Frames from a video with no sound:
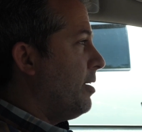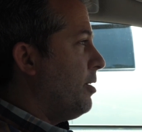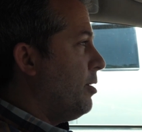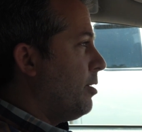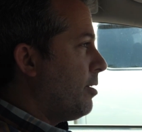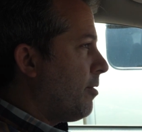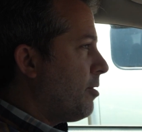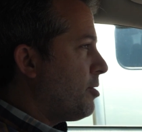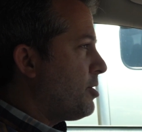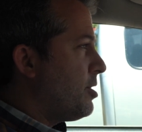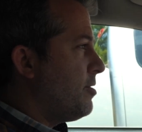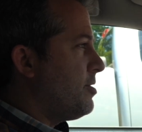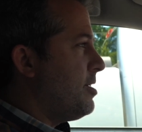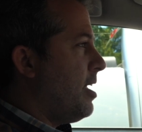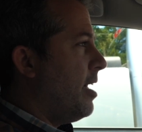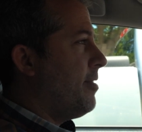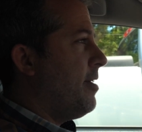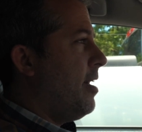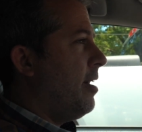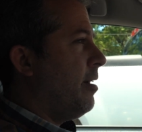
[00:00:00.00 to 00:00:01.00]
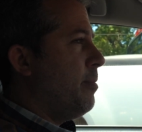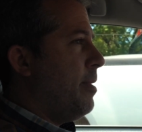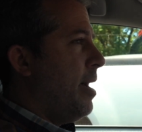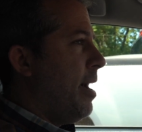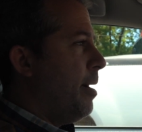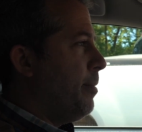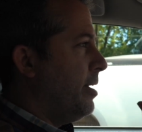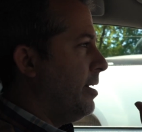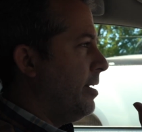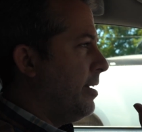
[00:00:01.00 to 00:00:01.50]
University of South
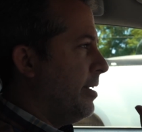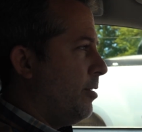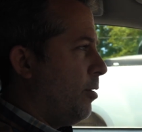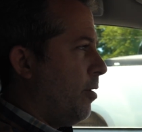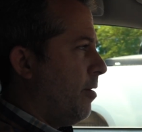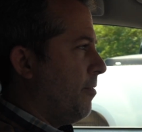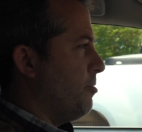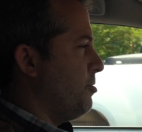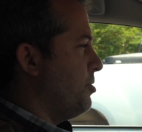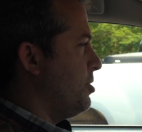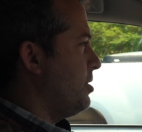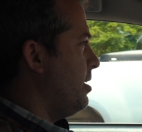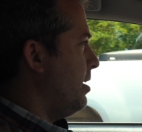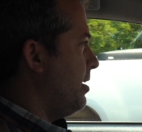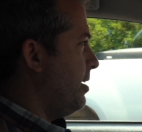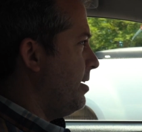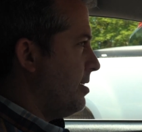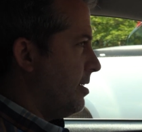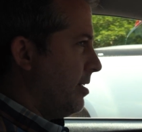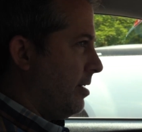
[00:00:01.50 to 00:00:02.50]
Alabama, it offers studies